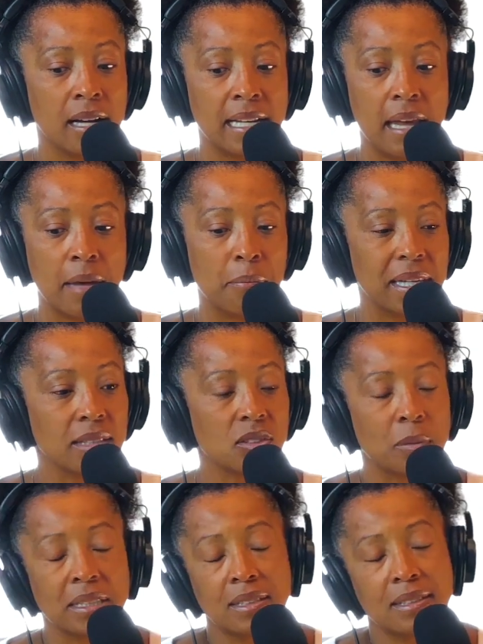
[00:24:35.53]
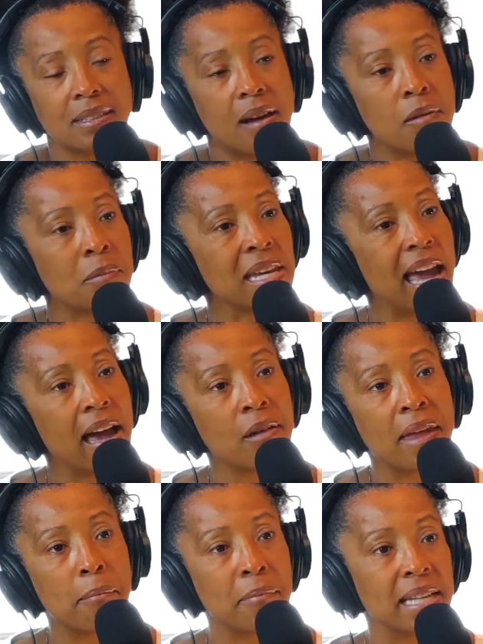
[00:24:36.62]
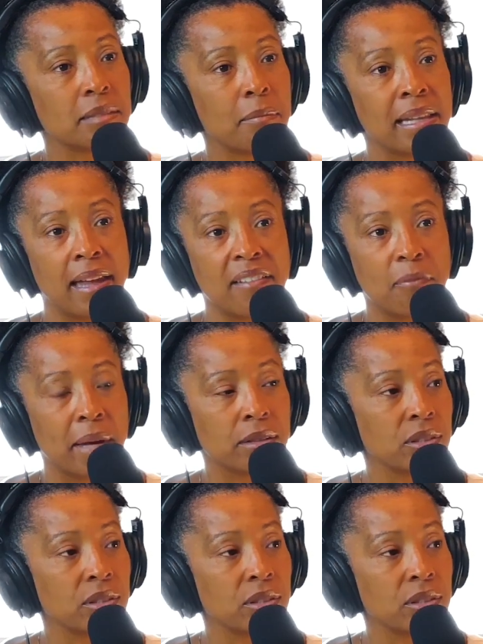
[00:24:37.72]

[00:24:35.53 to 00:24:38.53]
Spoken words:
impeachment, just tell me how that makes my life better.